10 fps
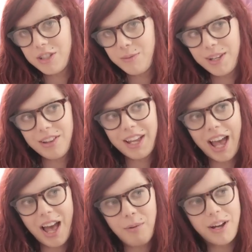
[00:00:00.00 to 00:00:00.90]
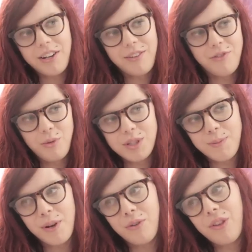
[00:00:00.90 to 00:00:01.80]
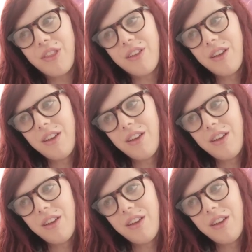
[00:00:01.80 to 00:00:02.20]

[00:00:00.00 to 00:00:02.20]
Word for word: to be like, I want to influence both.